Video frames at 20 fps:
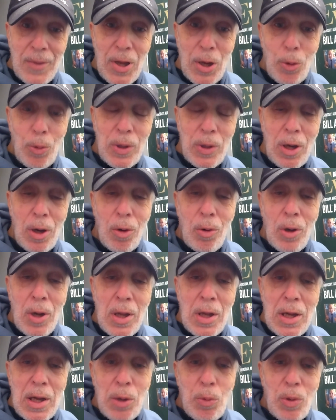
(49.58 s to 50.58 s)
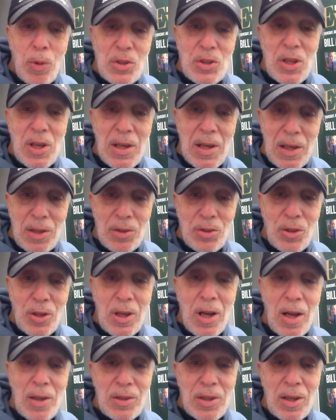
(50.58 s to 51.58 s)
there we go, he wins the
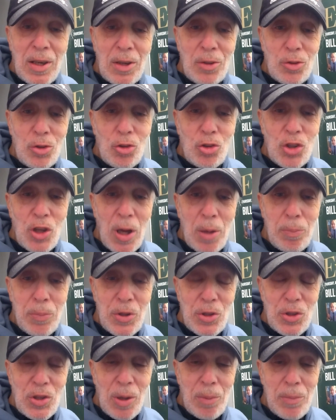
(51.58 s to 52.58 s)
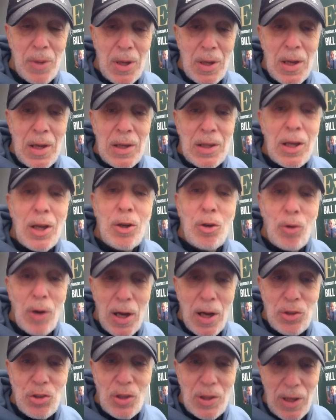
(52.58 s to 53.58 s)
Intercontinental Championship.
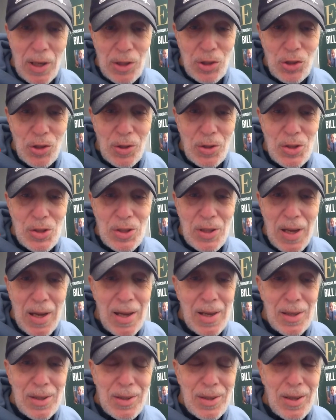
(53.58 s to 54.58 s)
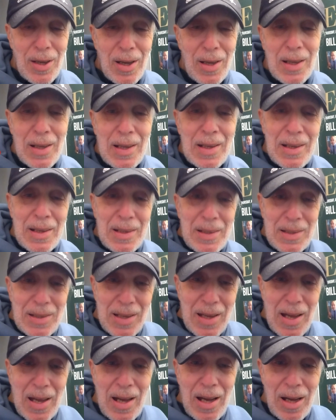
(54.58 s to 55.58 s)
Congratulations, and
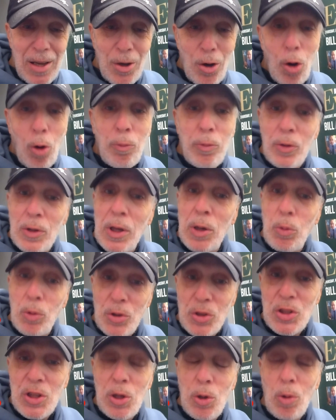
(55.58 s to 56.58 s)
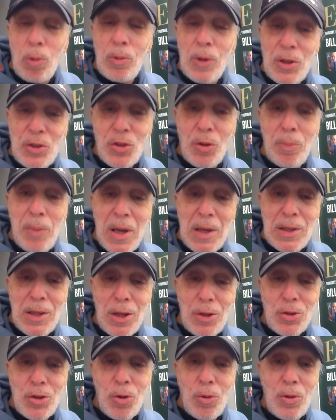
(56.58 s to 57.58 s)
yeah, hopefully we'll see you at
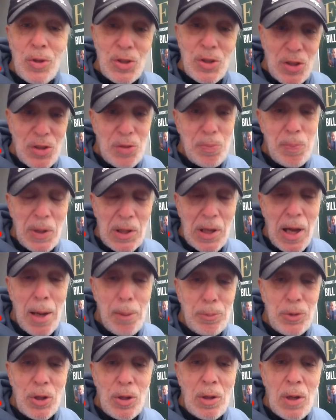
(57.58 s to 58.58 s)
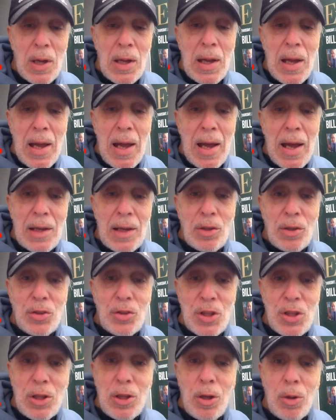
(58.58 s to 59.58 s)
WrestleMania too. This is Bill Apter, and I'll
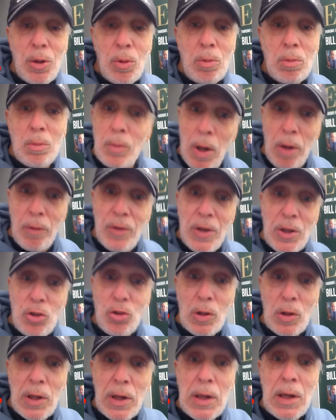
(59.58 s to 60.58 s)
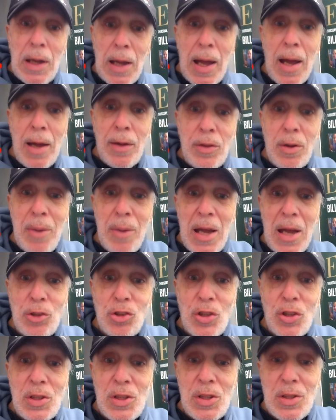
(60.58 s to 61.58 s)
see you eventually at the
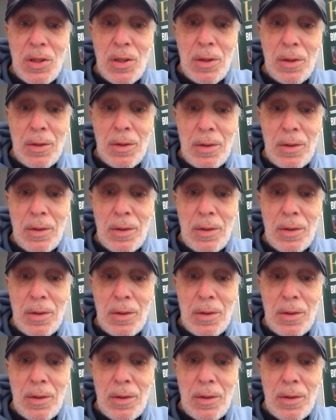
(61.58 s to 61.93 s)
matches.